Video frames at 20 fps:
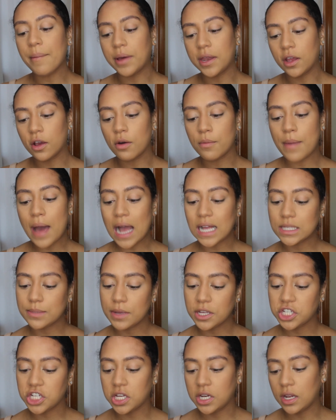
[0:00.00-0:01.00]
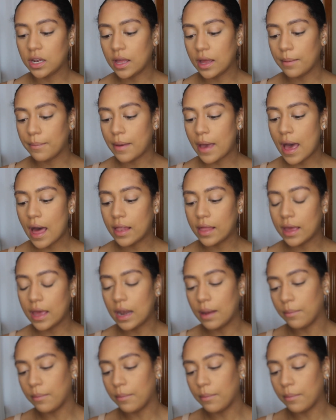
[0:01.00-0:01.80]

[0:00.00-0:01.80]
I'm going to go back to my Shade and Light palette,